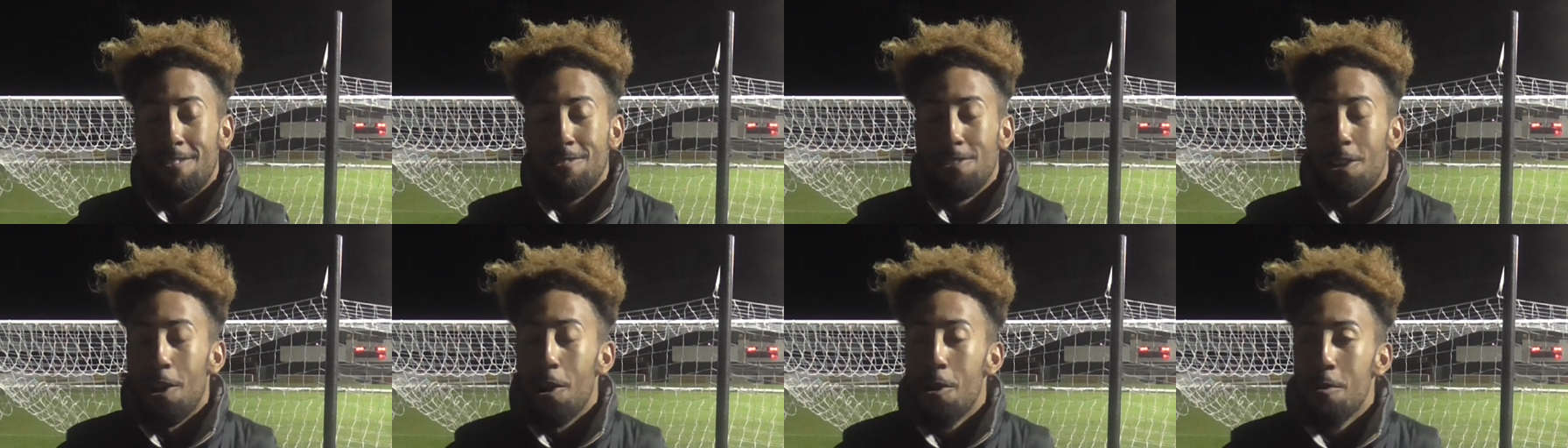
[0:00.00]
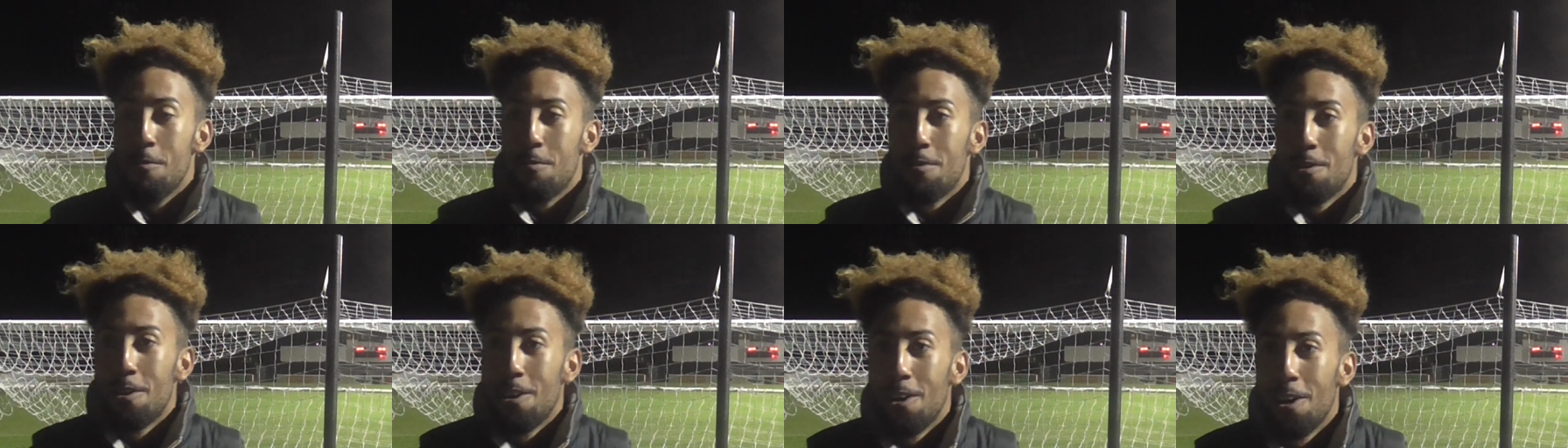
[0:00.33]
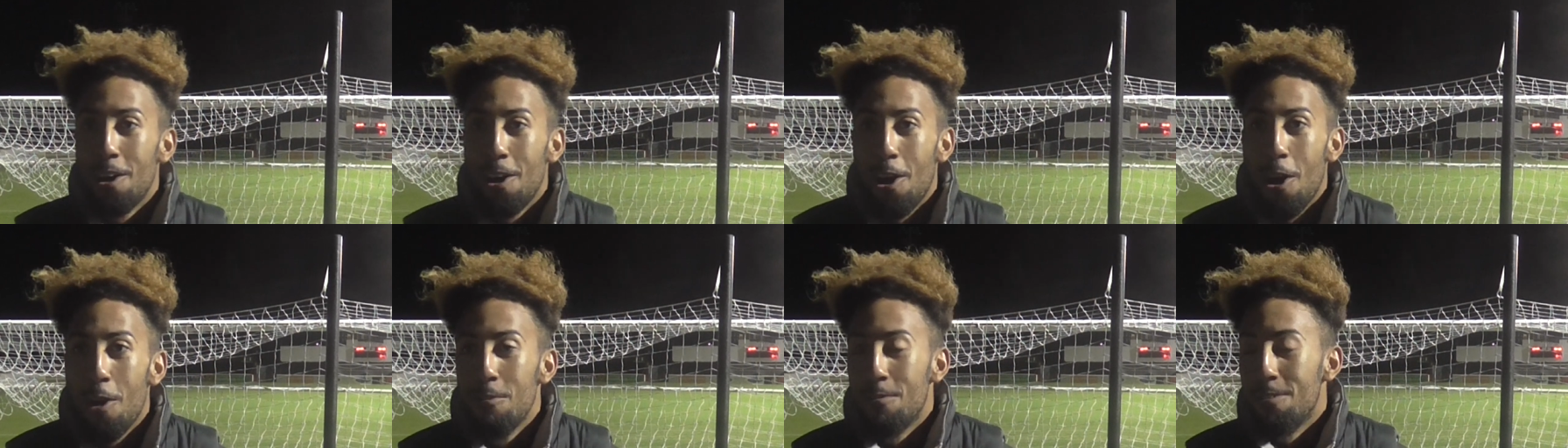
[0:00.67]
it was a hope.
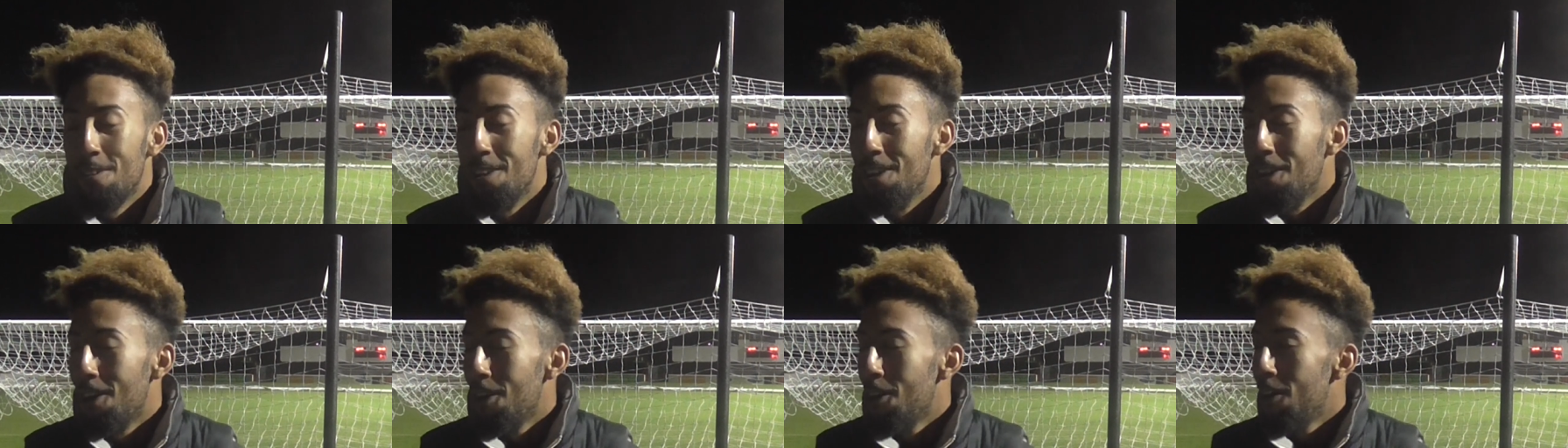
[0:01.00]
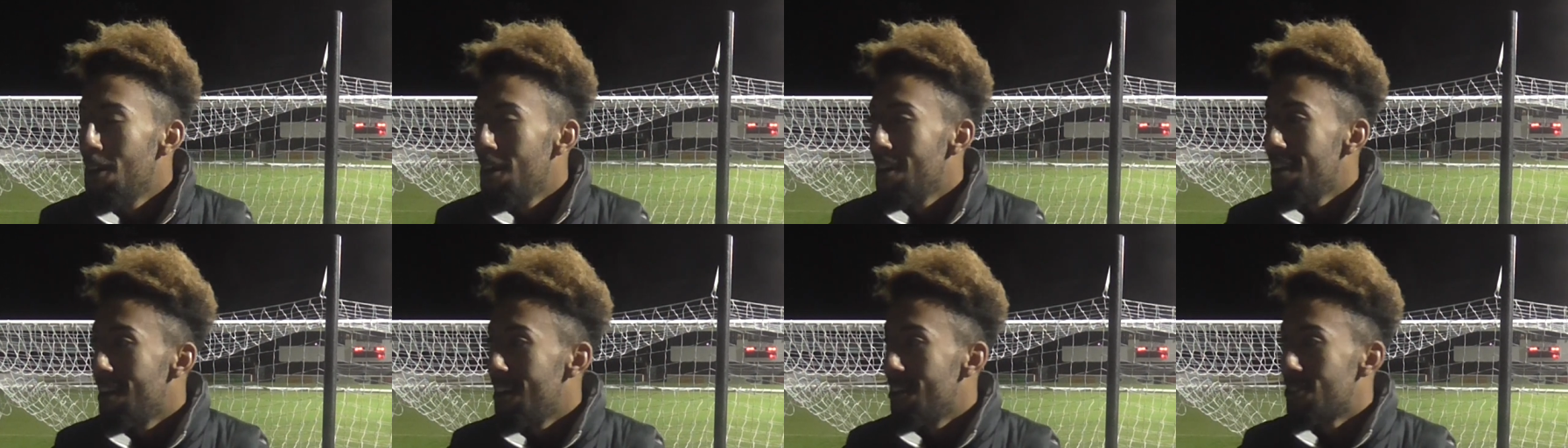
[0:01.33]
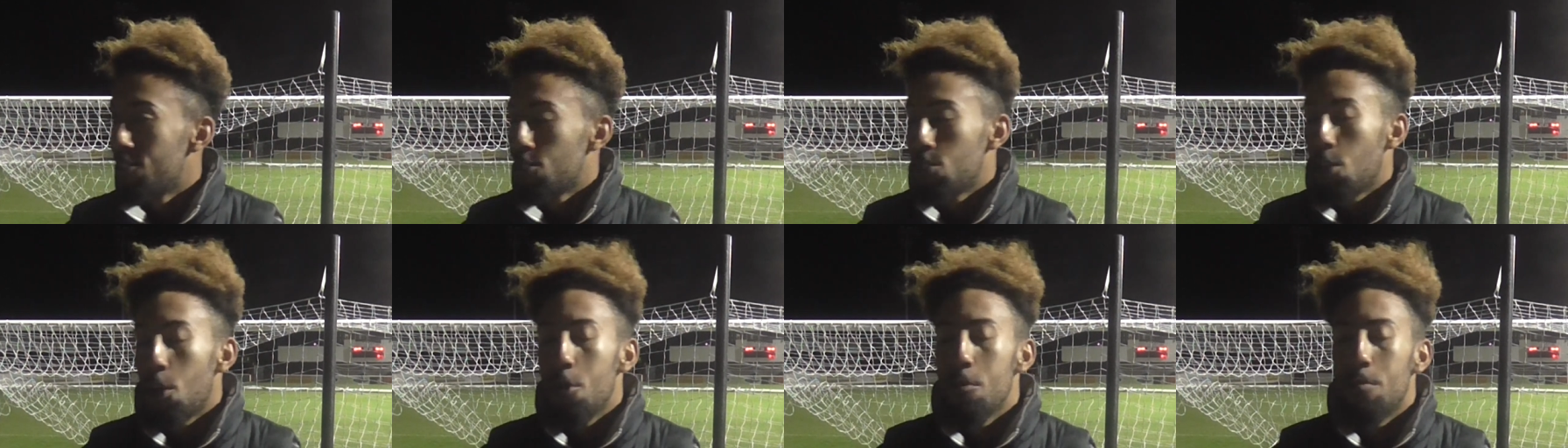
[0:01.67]
Hopefully, I, I
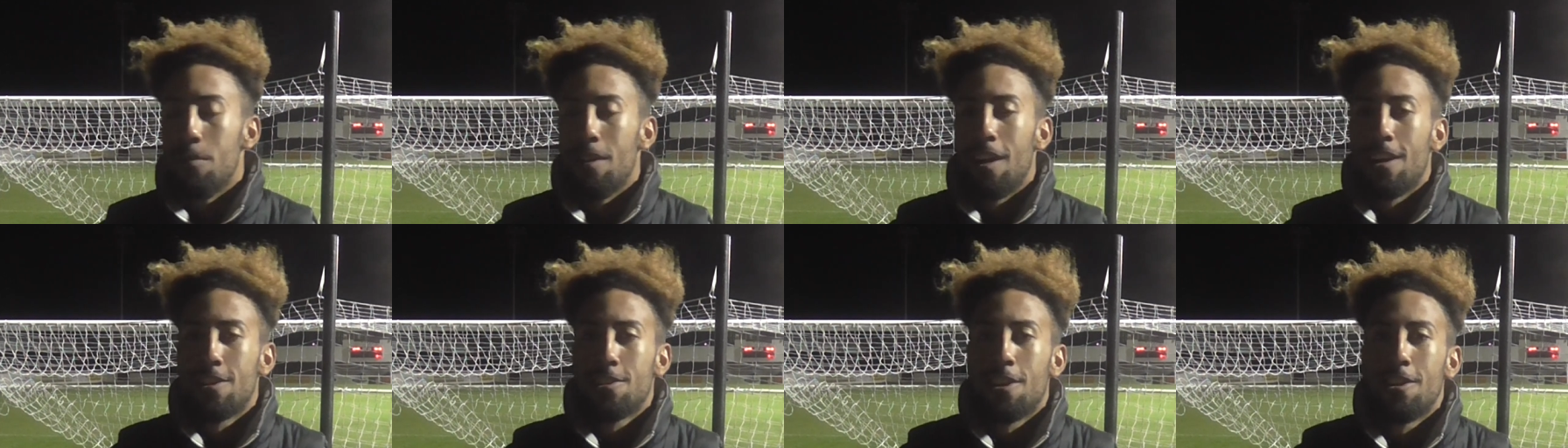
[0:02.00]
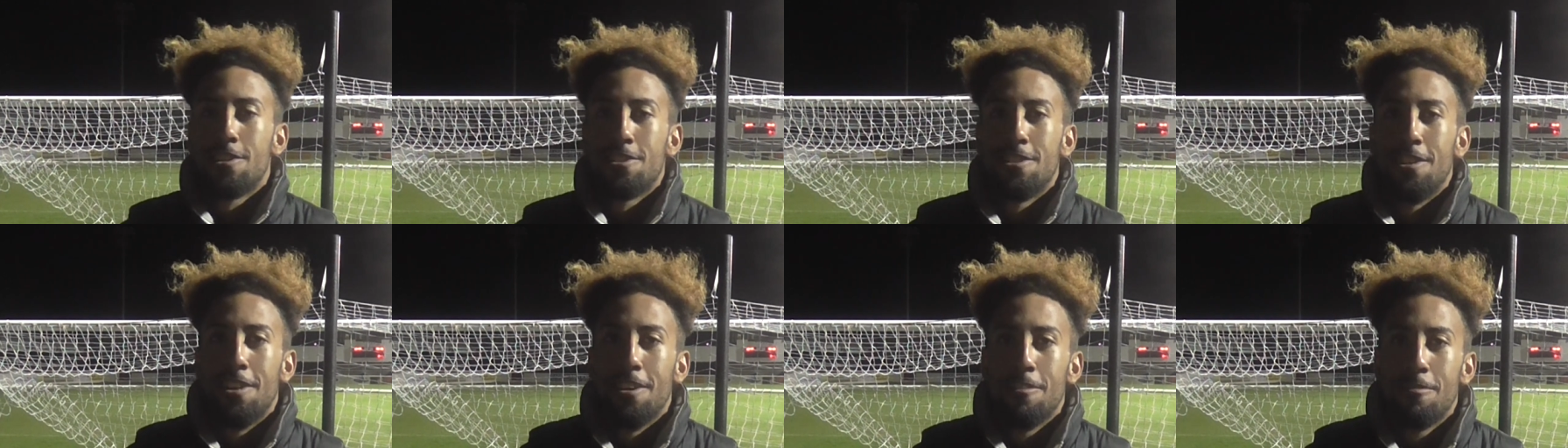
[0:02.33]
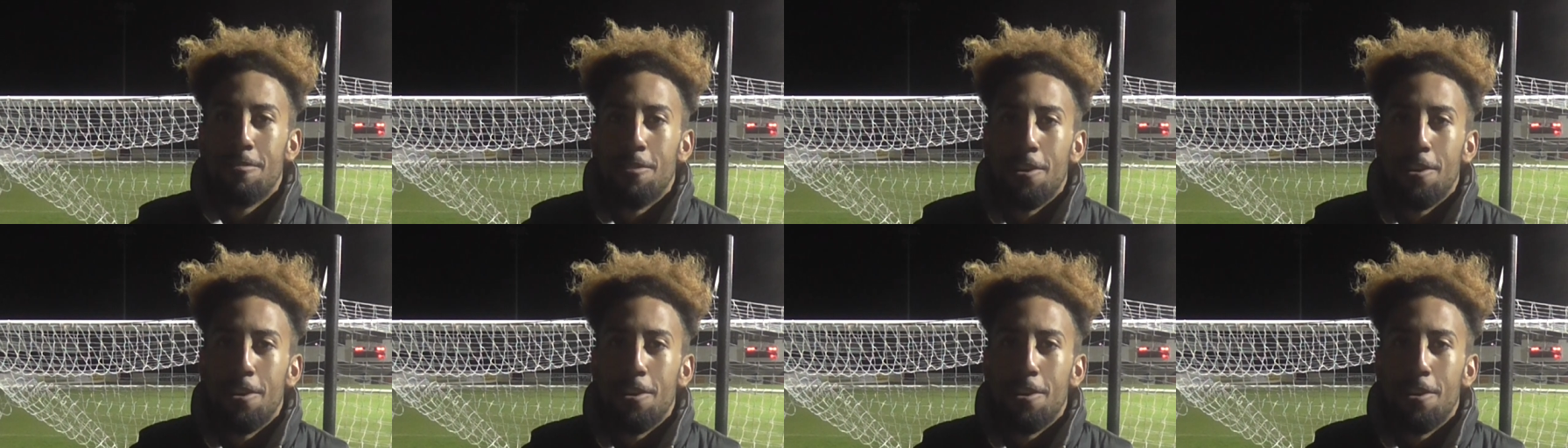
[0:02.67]
was just hoping I touched it